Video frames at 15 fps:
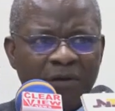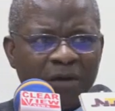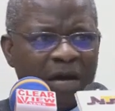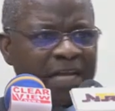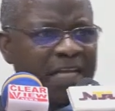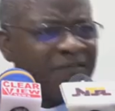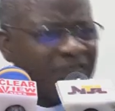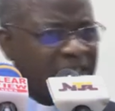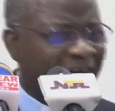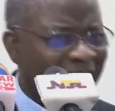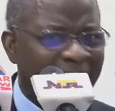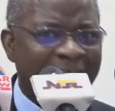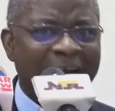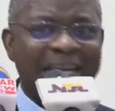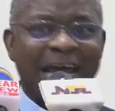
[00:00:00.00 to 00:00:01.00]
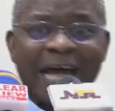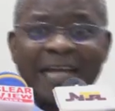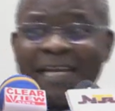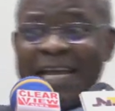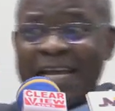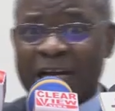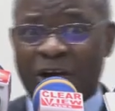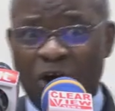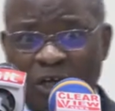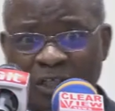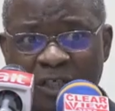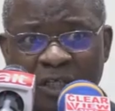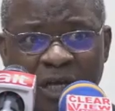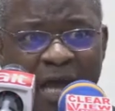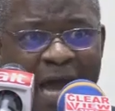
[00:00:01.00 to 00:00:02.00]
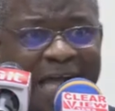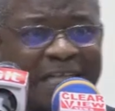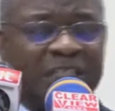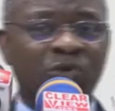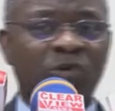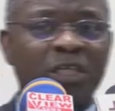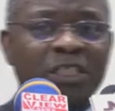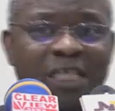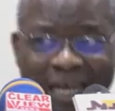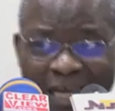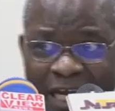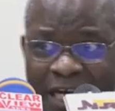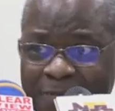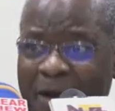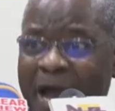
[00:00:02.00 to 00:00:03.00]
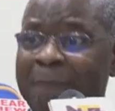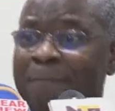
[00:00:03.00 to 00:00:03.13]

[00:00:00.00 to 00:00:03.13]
And if she never had her day in court and she was killed by